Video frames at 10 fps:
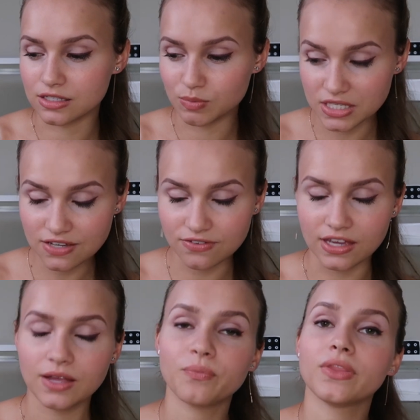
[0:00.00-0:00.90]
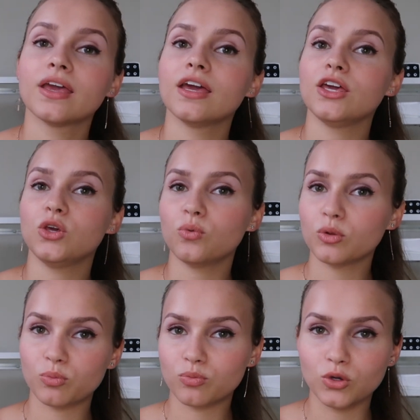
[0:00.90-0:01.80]
specific, you
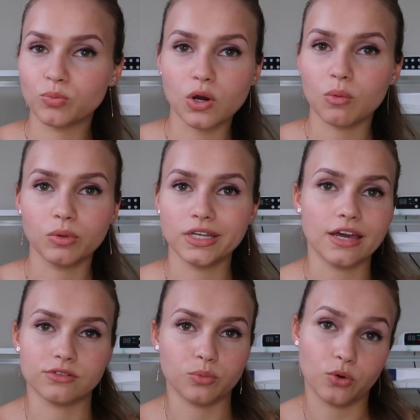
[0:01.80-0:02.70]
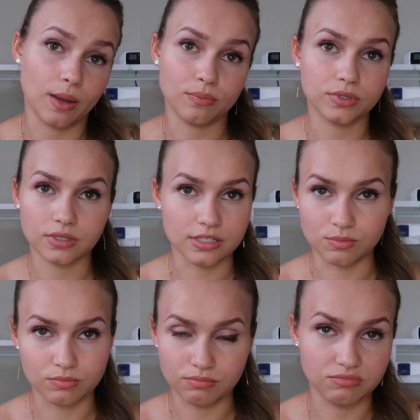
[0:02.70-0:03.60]
will you probably never prepped as
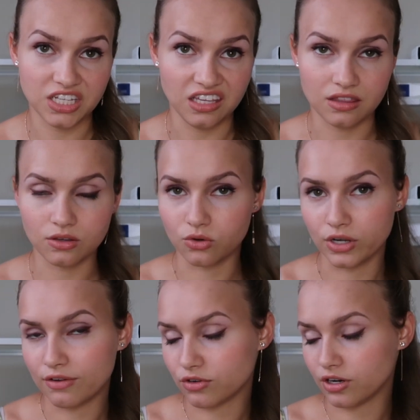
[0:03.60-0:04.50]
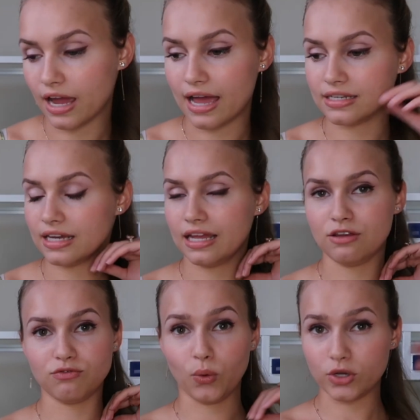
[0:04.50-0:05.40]
teeth or never had
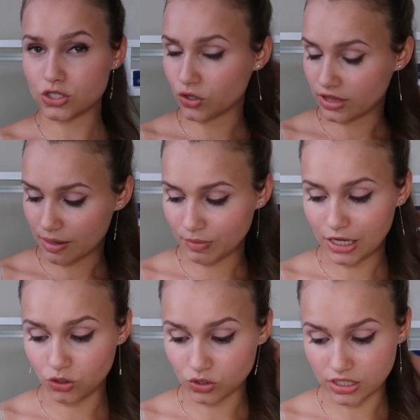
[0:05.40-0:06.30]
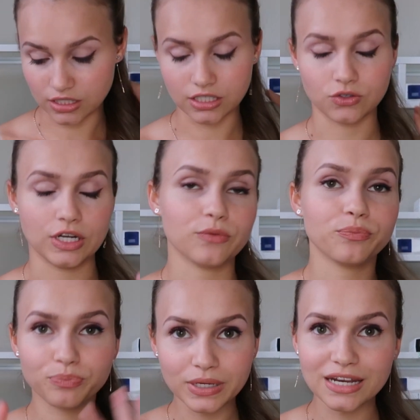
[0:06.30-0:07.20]
any focus on them in your dental career.
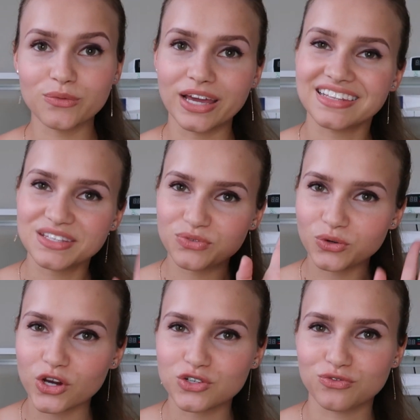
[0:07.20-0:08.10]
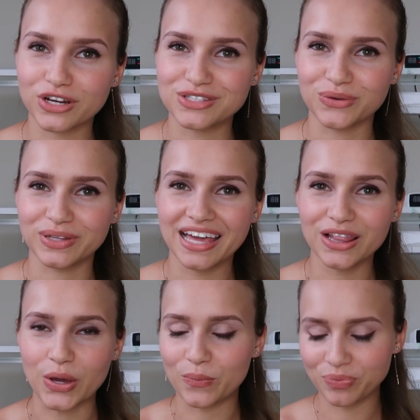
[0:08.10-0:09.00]
But anyway, that's for Russian friends only.
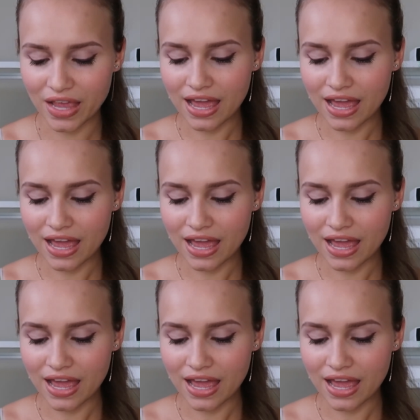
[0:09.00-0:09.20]
Hello.